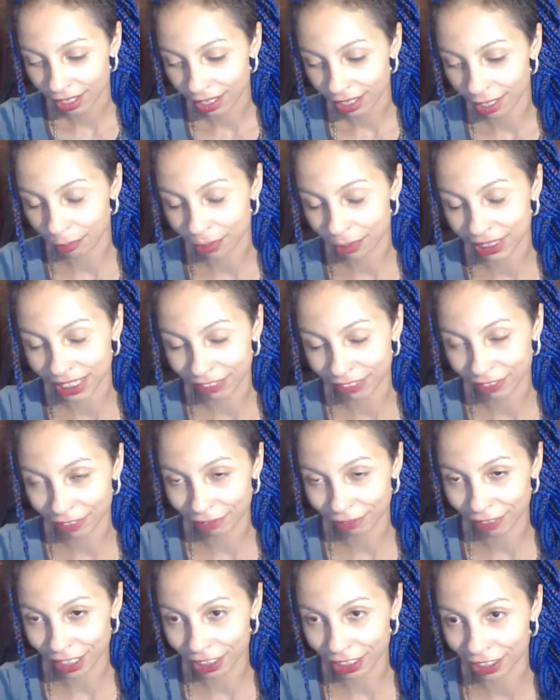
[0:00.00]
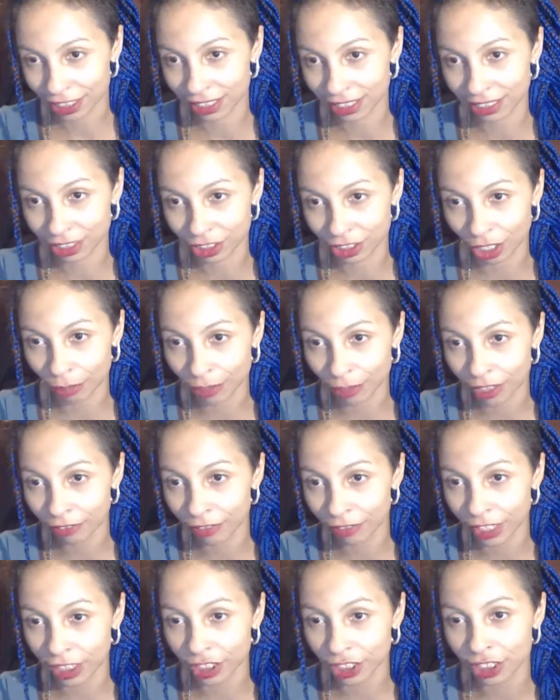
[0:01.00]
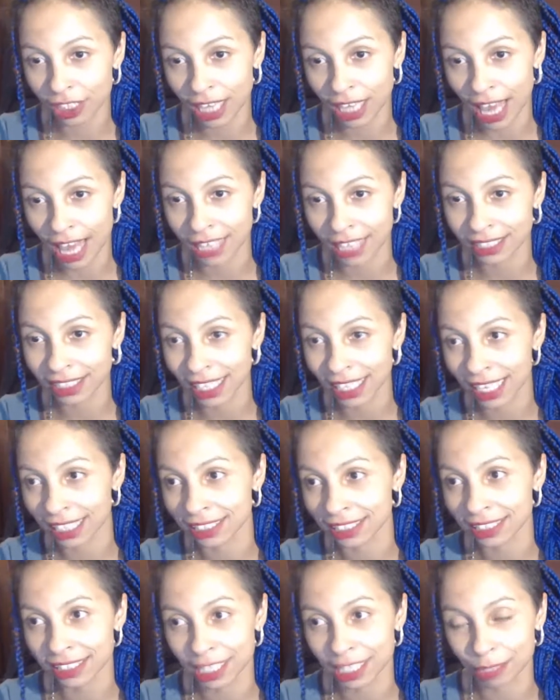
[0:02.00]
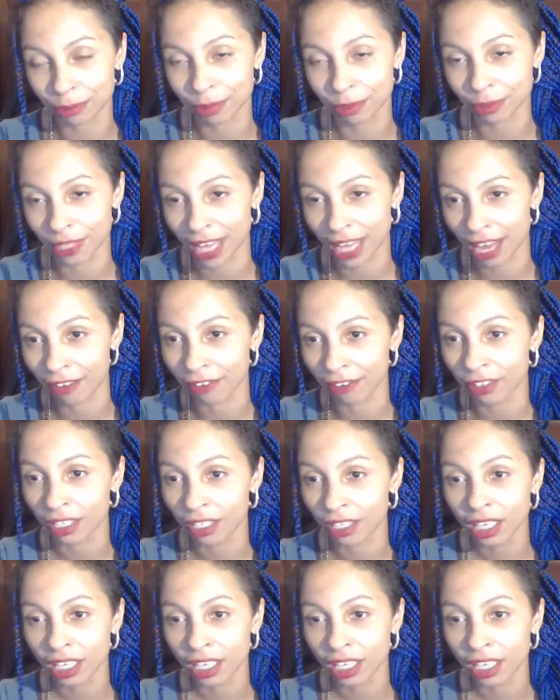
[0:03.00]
a perceiving function as their dominant function, and 8 types will have